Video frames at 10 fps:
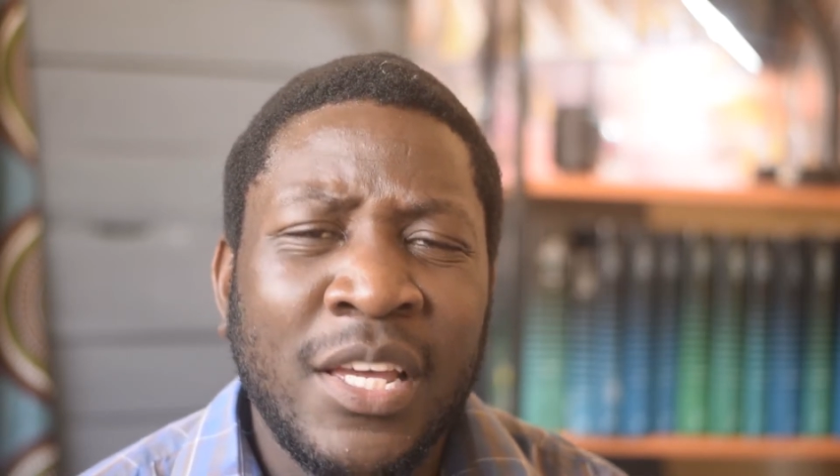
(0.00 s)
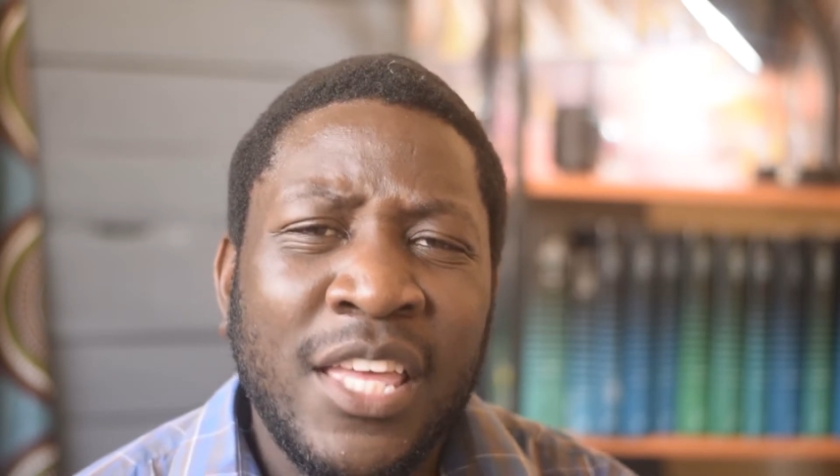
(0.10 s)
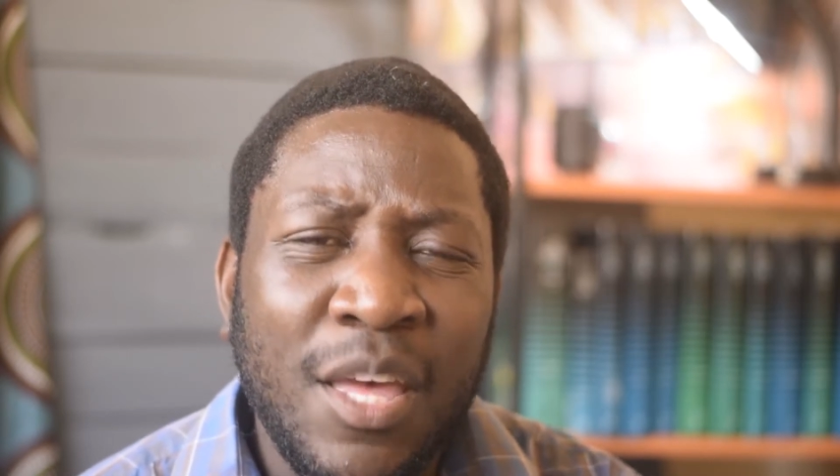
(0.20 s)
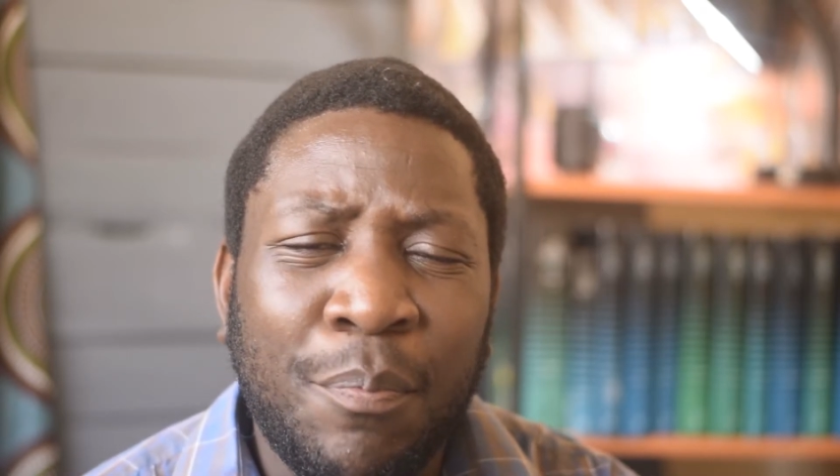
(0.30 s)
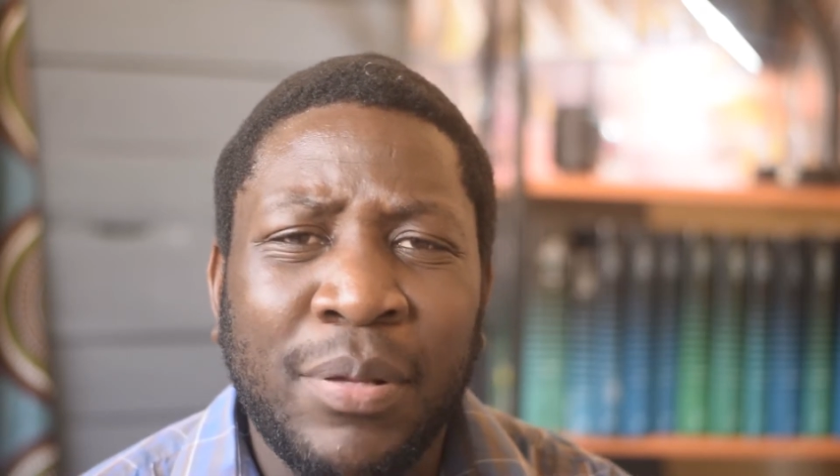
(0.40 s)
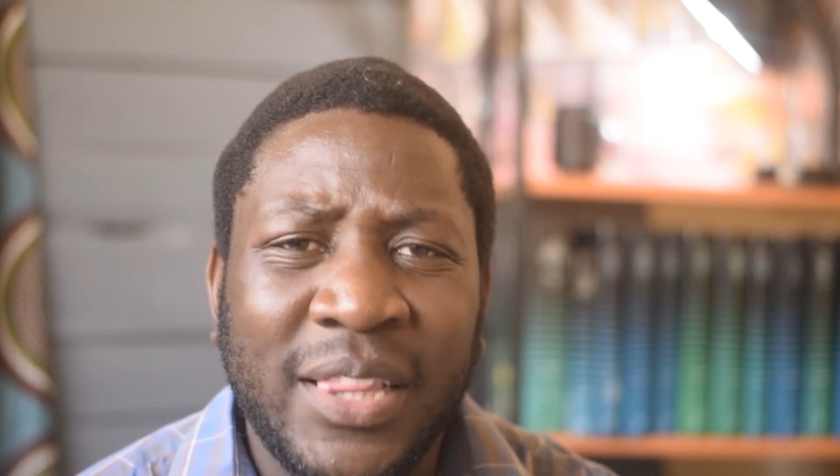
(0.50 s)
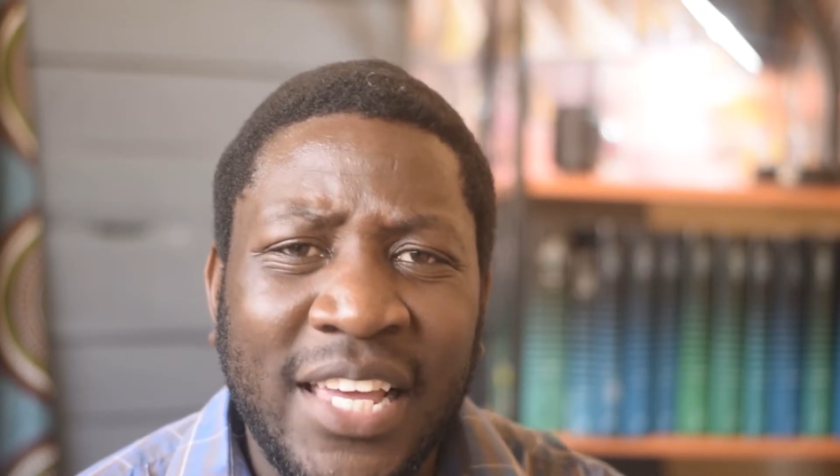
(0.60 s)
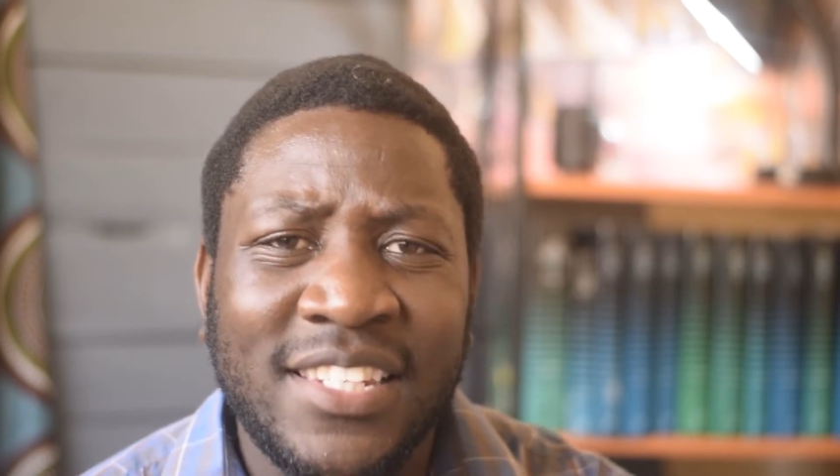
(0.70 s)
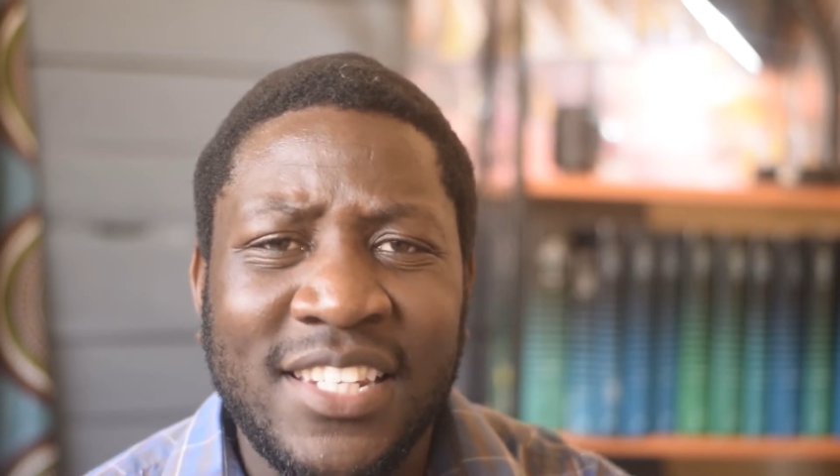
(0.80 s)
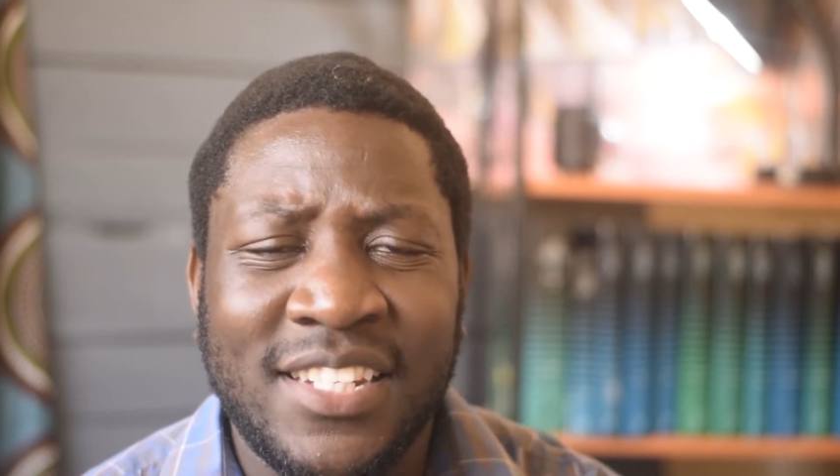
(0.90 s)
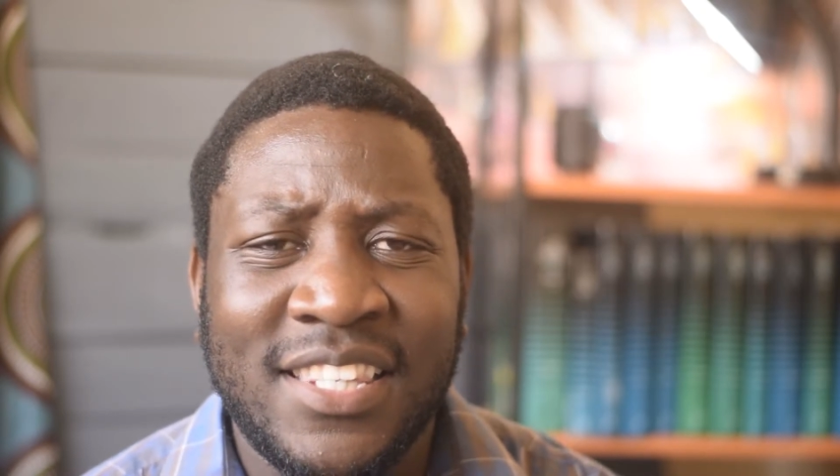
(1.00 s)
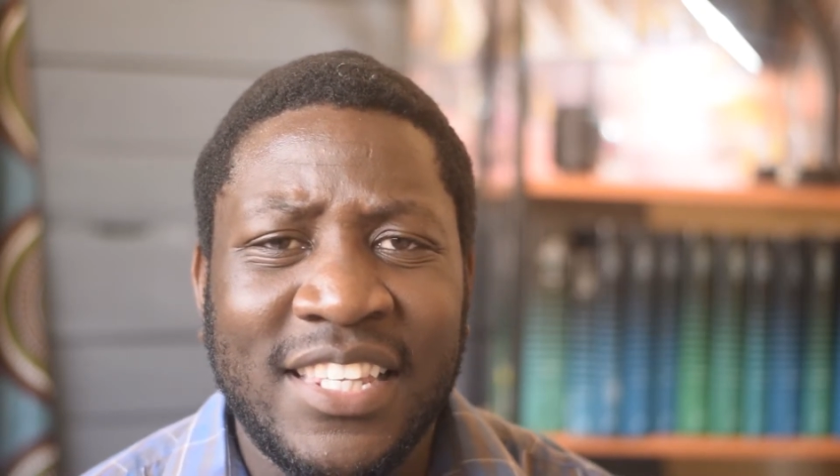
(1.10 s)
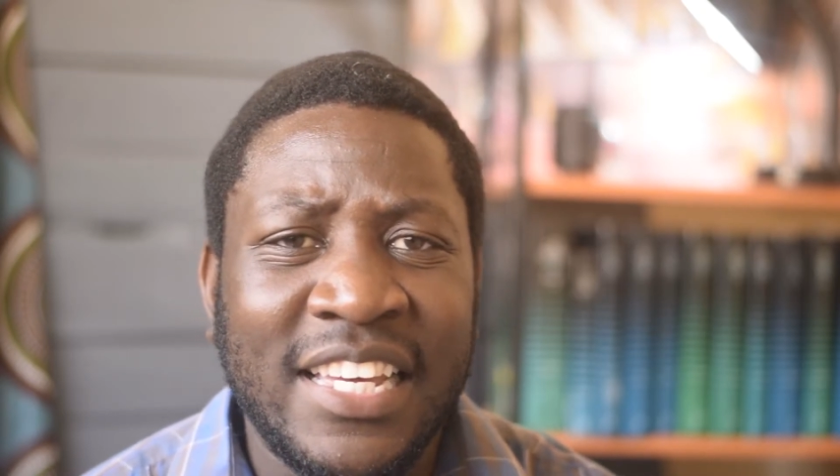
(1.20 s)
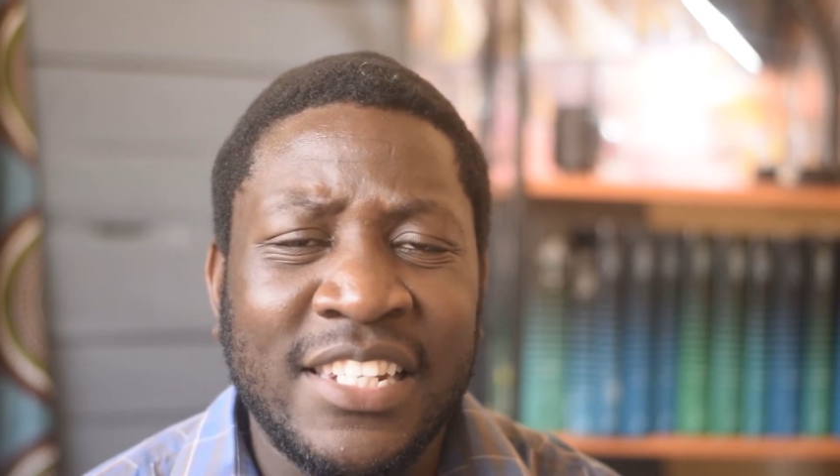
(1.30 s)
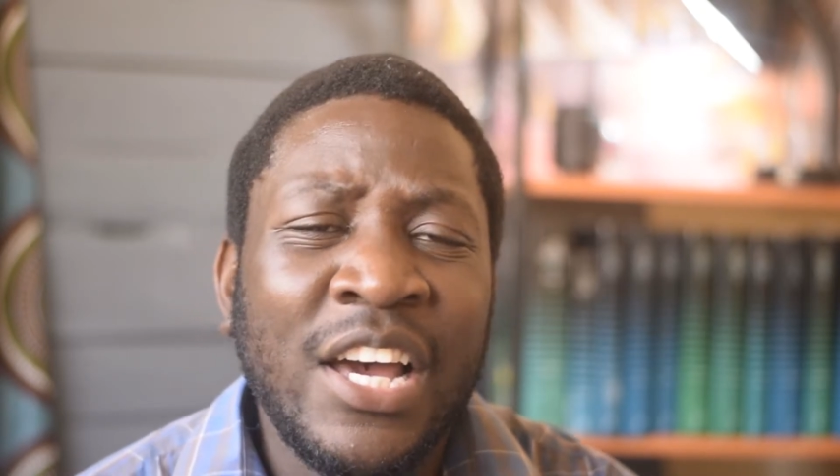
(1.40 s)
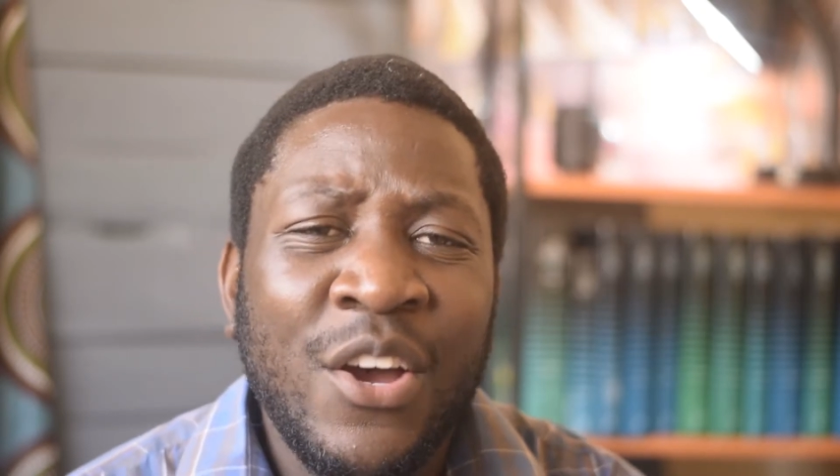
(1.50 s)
He places things